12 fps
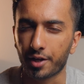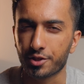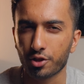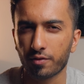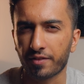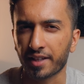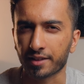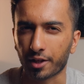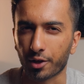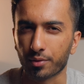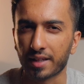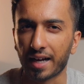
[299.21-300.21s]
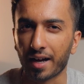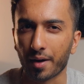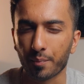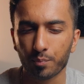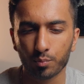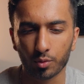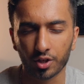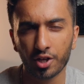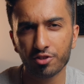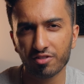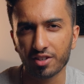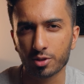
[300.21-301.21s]
do think though that
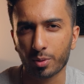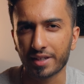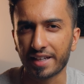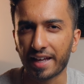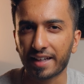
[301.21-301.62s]
128